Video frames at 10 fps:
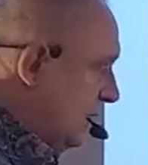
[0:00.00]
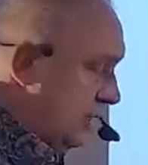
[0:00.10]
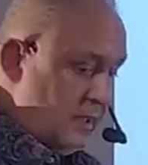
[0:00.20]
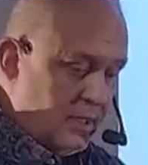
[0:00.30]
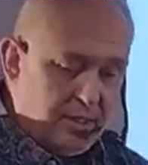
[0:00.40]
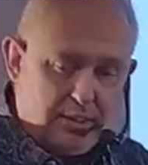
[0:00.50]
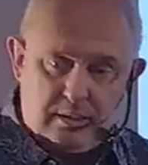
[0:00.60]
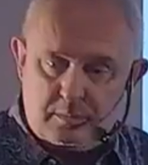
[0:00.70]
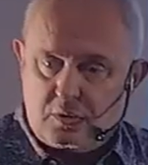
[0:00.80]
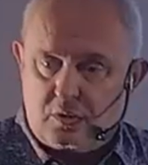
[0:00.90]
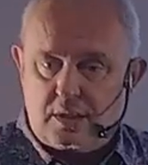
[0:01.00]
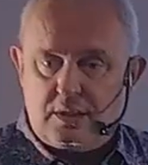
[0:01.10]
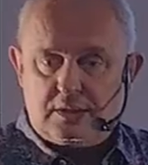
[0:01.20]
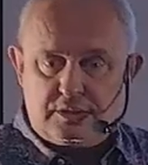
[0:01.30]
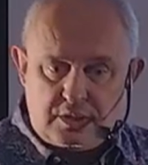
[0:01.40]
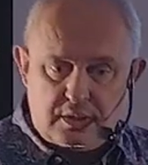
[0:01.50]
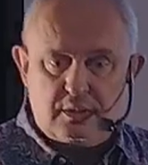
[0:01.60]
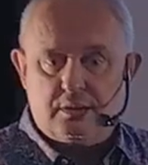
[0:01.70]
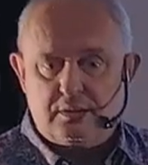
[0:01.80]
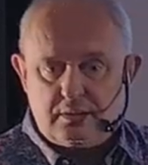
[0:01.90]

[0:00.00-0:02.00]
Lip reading: they are more industrial